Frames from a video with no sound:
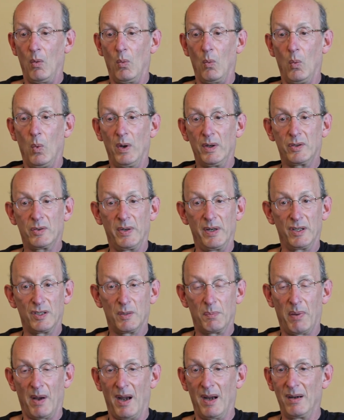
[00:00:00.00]
what
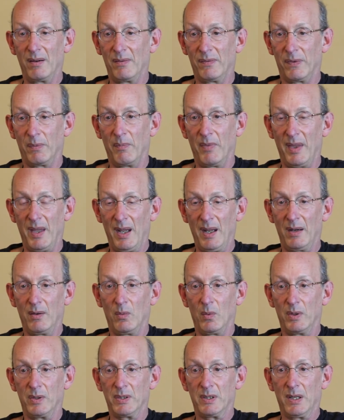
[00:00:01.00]
transpired from then
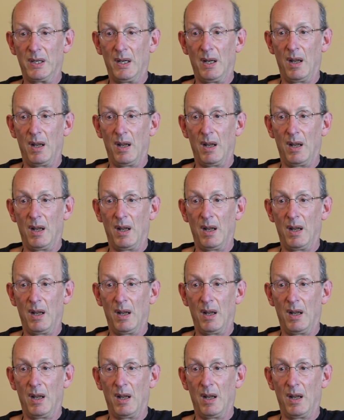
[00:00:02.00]
was